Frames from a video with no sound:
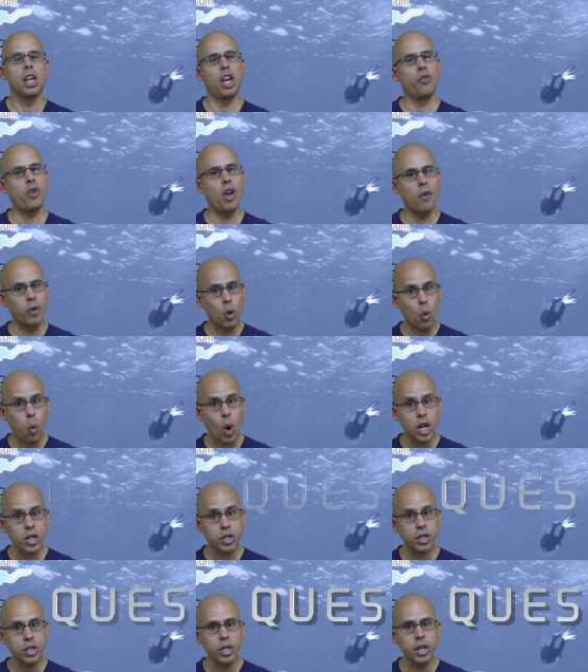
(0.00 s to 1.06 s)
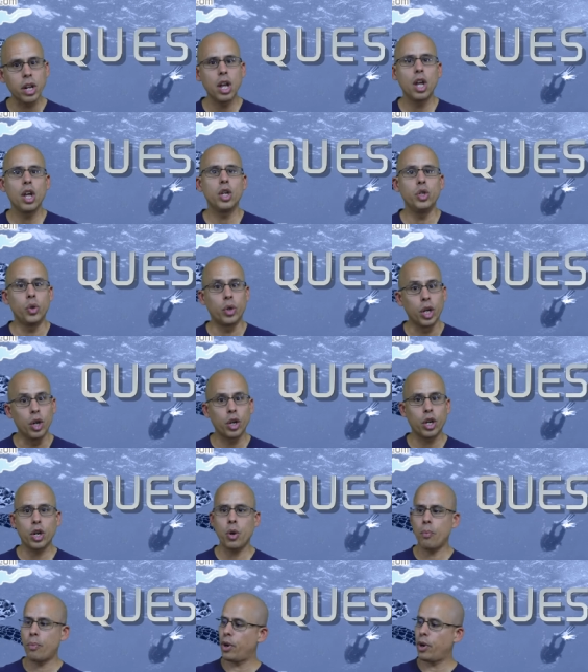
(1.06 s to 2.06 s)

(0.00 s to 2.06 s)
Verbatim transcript: If you have a question, you can look at your